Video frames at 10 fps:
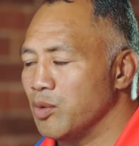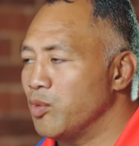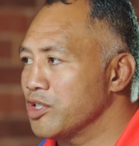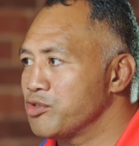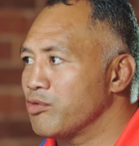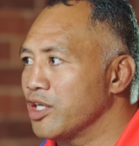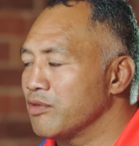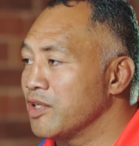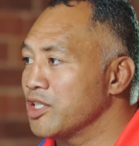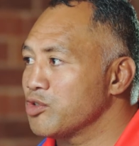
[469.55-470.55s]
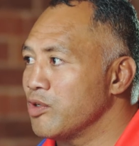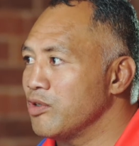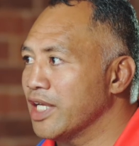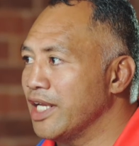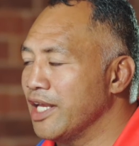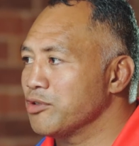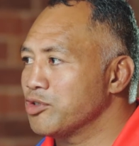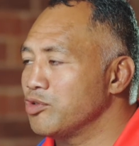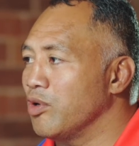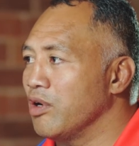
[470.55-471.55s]
what is right and what is wrong, and how
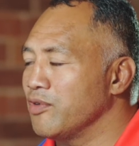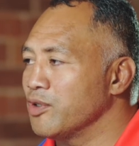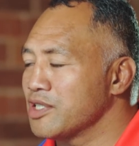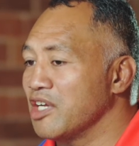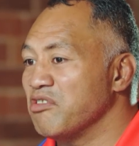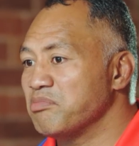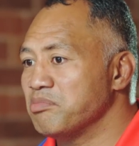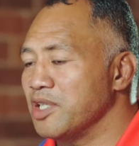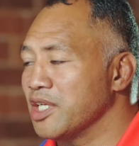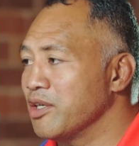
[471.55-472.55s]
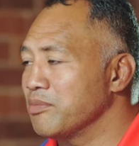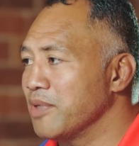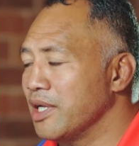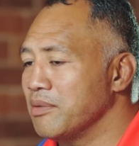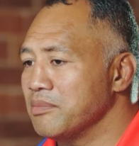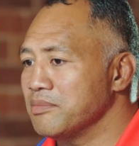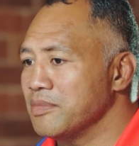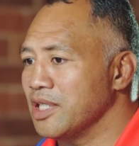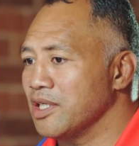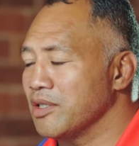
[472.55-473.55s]
to drive yourself, you
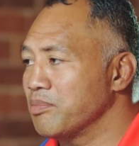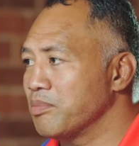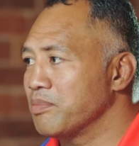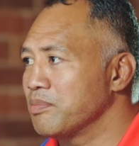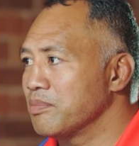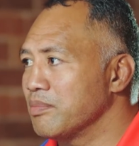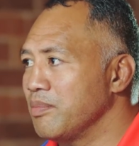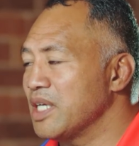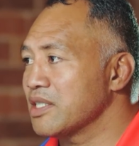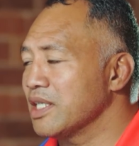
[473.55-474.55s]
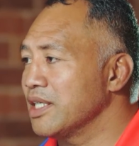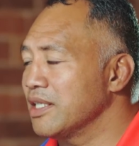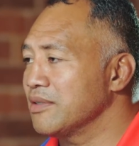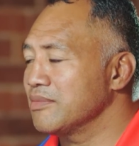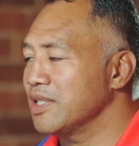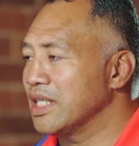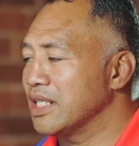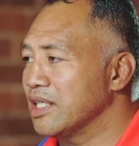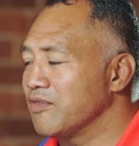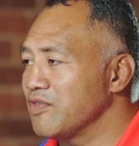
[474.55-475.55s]
know, mentally and, you
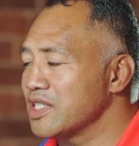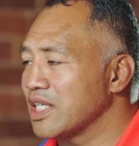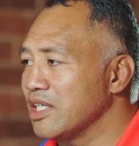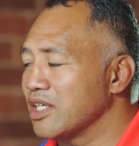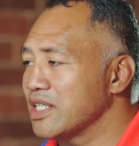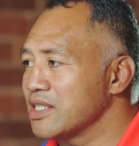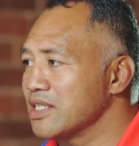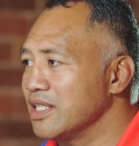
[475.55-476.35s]
know, and physically, I guess,